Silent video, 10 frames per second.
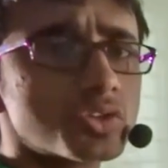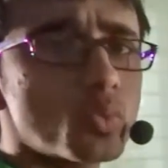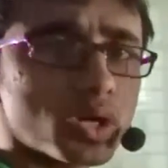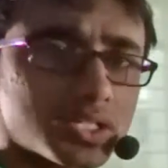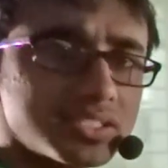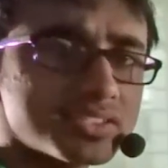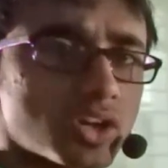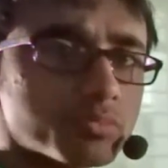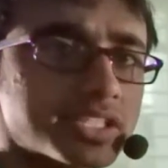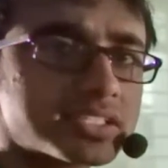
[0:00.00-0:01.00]
So what are
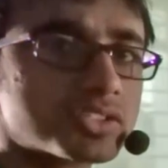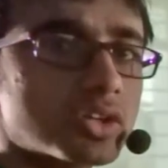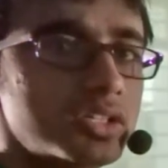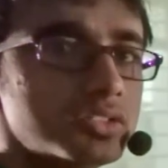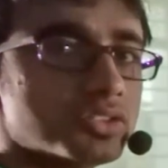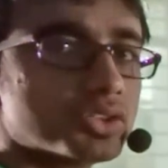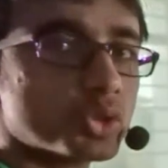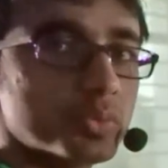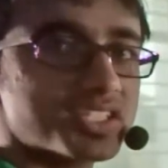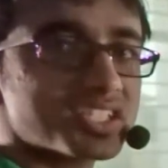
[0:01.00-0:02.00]
these objects called
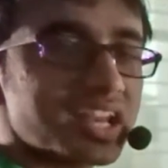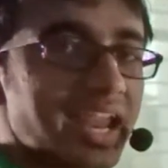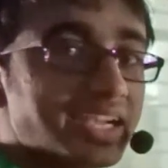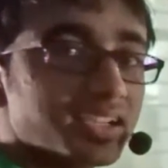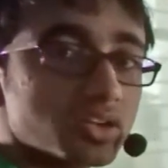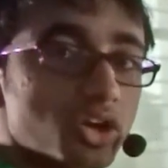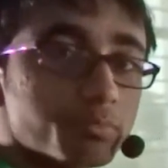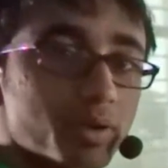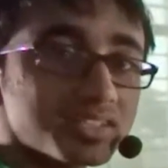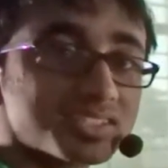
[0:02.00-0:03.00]
through which light
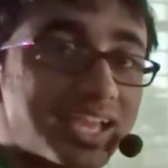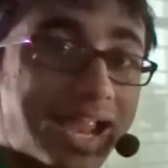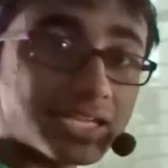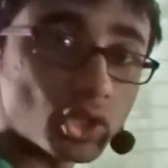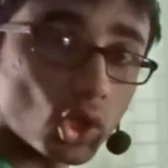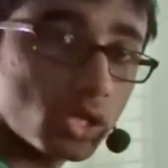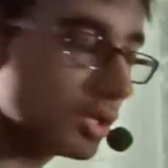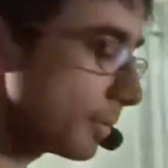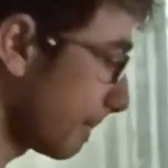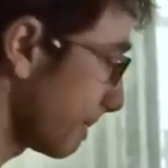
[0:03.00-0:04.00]
cannot pass at all?